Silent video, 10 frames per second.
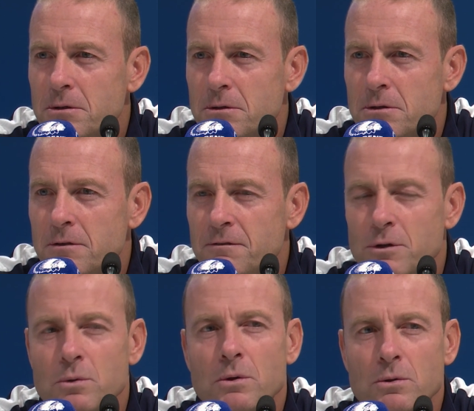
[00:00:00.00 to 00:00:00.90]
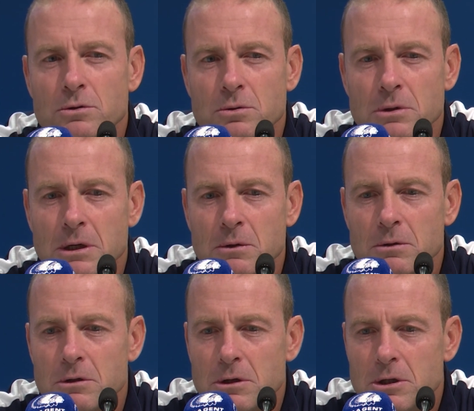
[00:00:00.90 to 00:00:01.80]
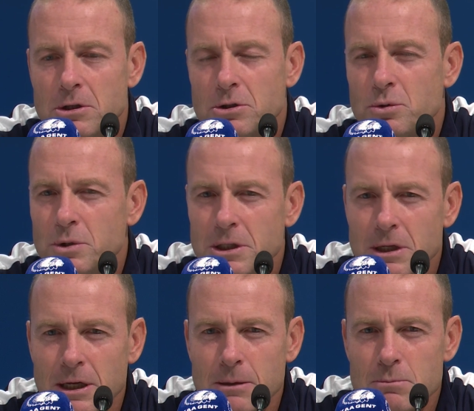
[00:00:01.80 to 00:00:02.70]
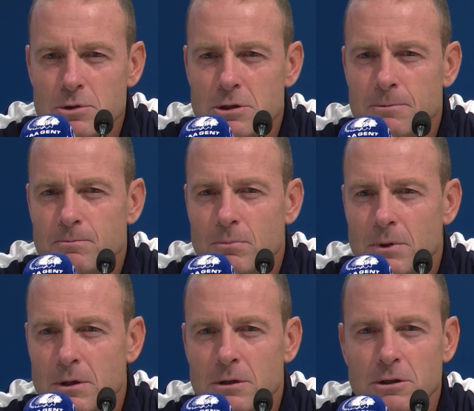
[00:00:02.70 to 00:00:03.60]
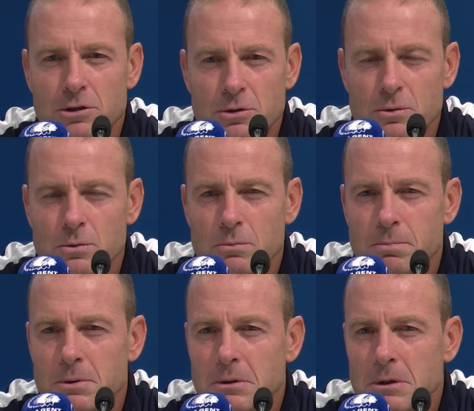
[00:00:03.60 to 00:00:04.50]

If you look also now, 3 games in this group,